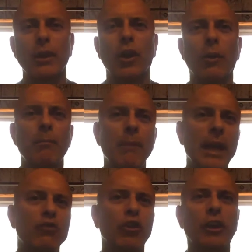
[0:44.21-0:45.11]
you know,
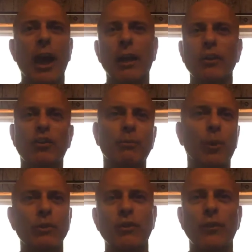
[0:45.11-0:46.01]
major college
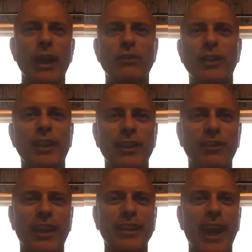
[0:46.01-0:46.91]
sports events and
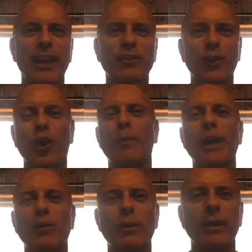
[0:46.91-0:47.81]
things like that, so
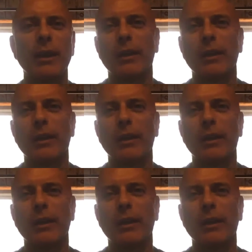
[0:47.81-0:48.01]
nobody would,